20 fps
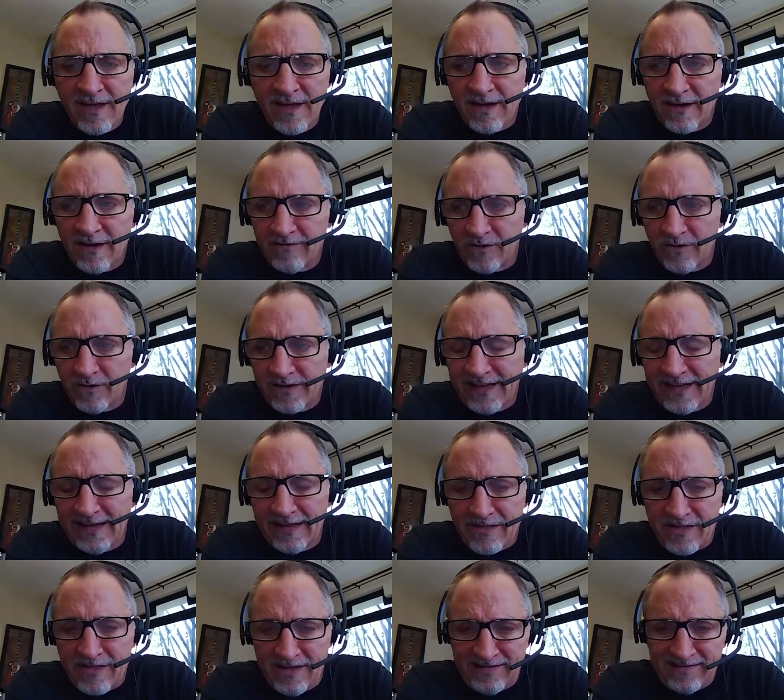of looking
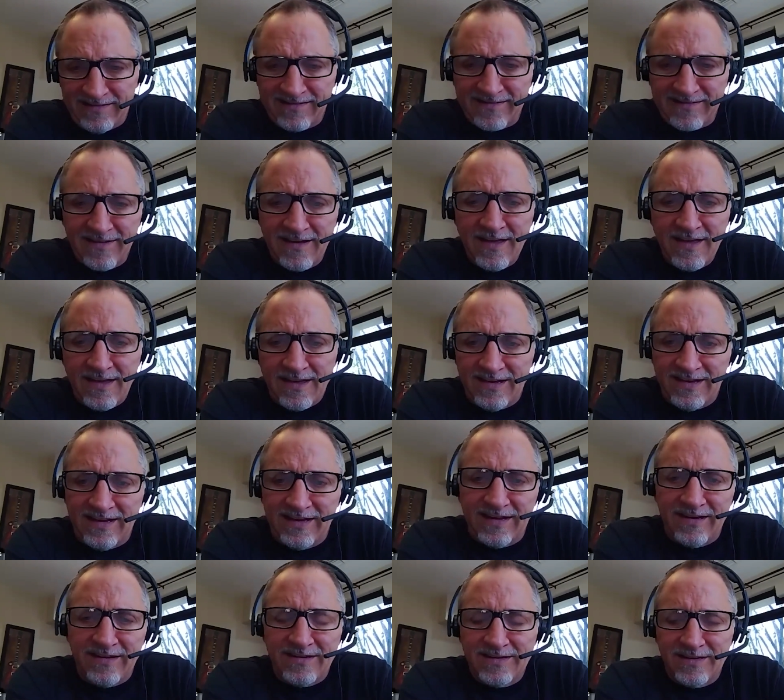at things
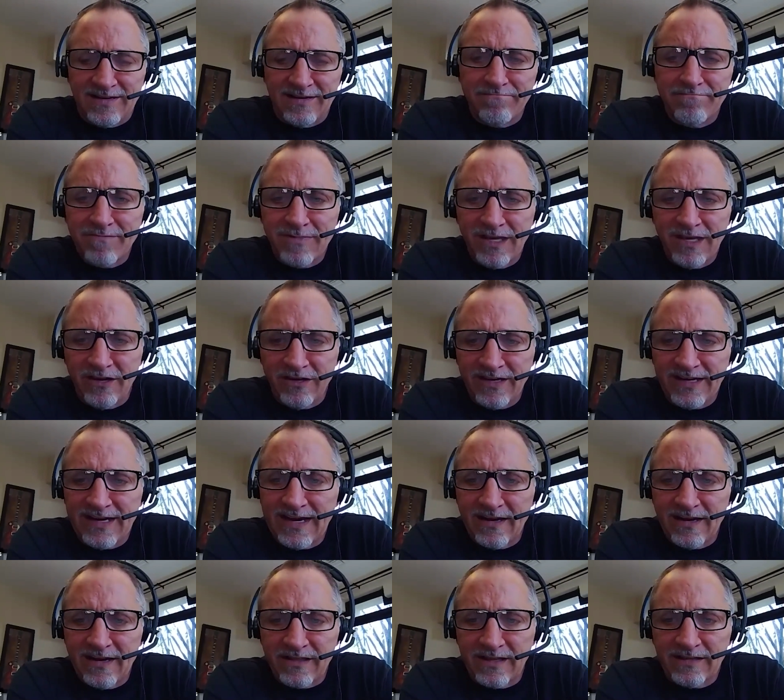and um, you know you
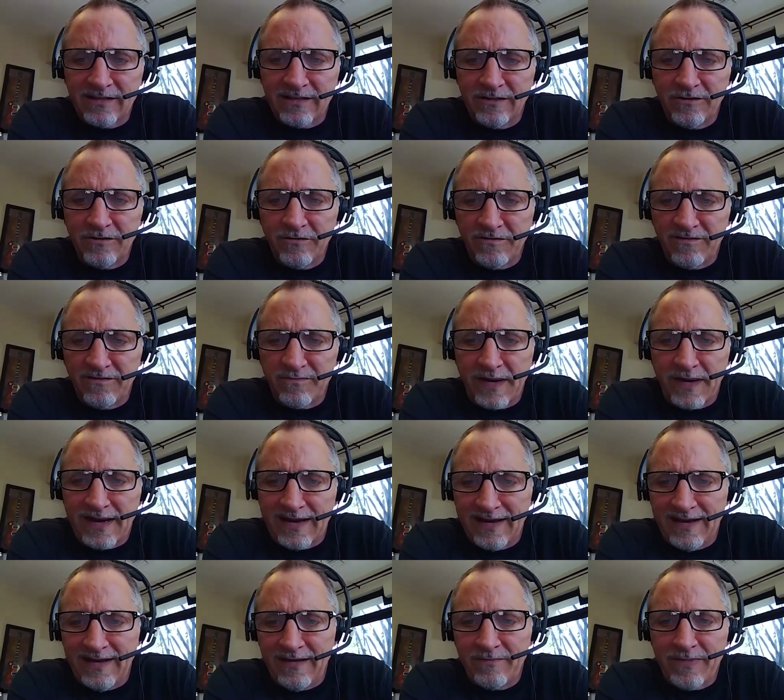got nothing to lose
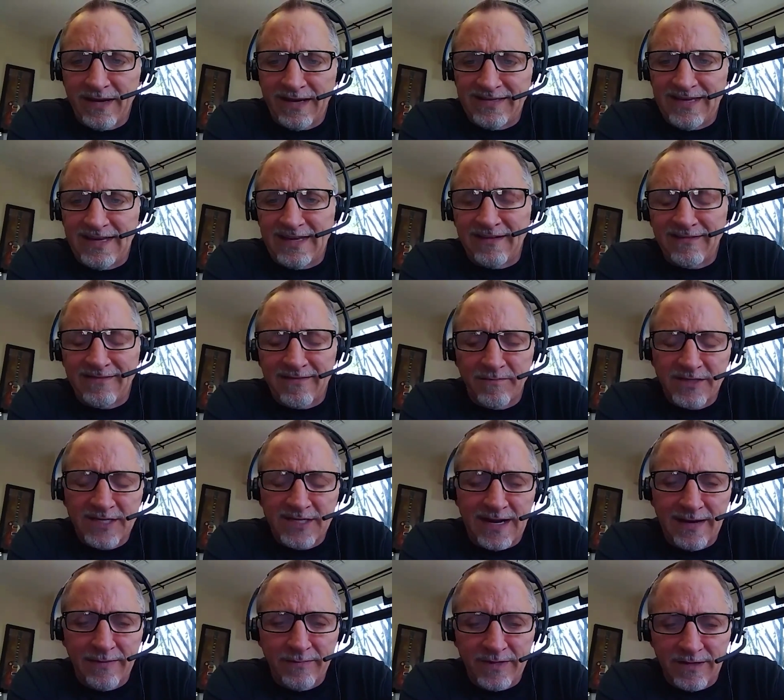by by taking some
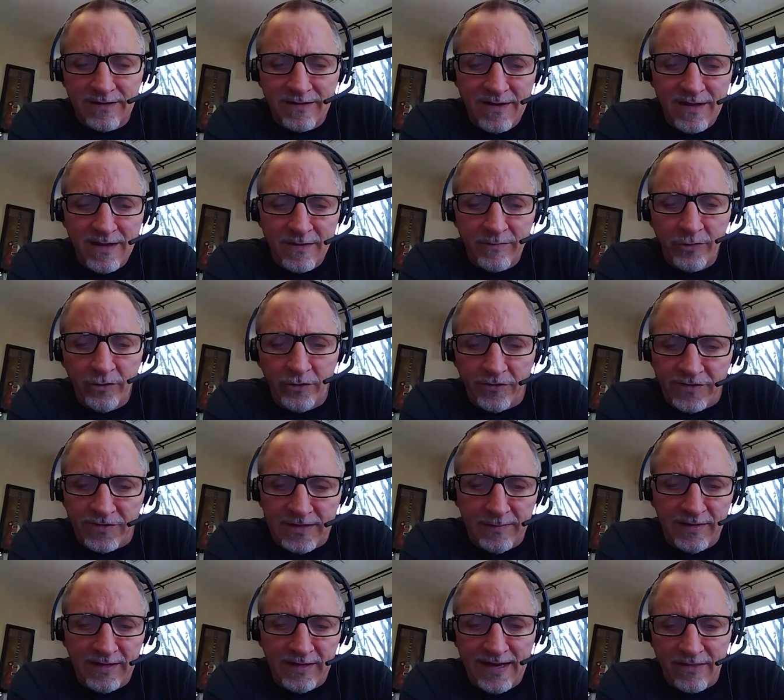time to pull your
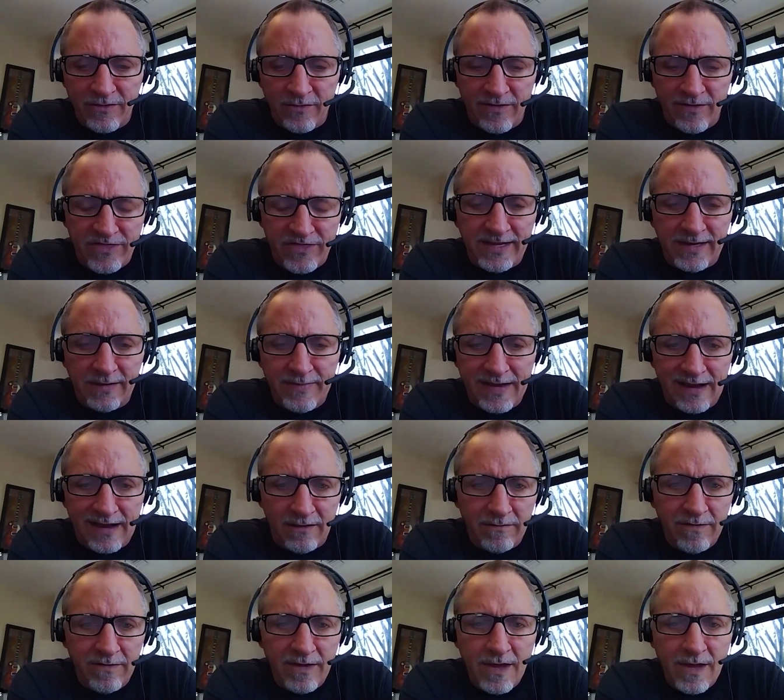team together and think
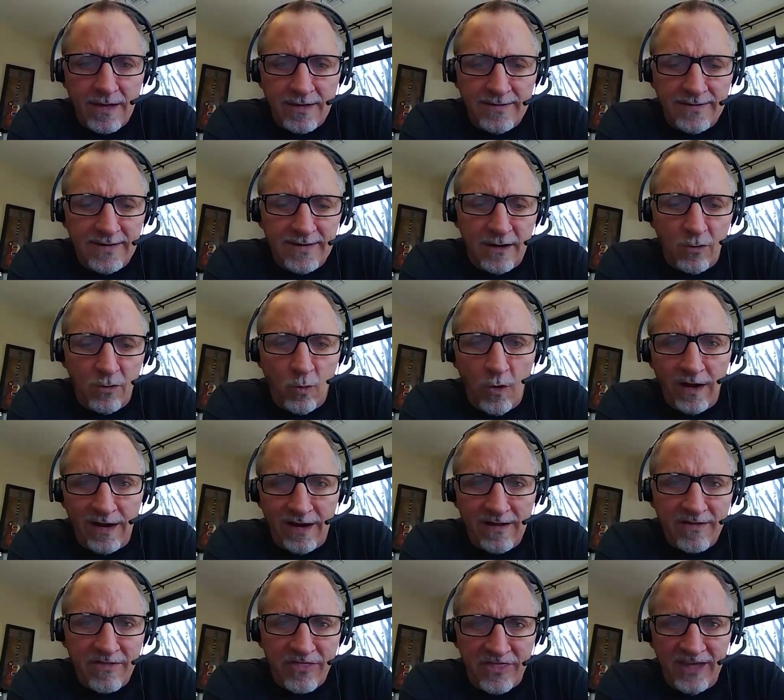about you know what
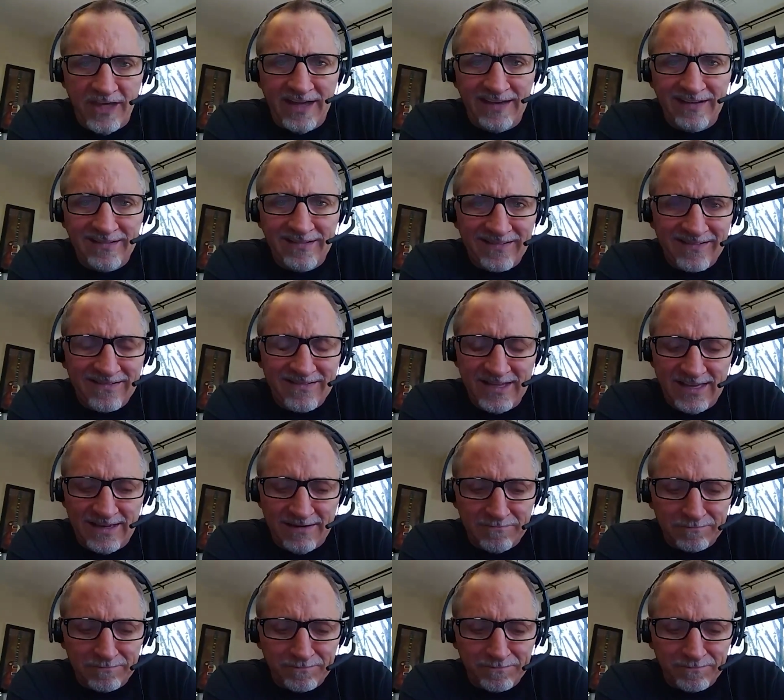things that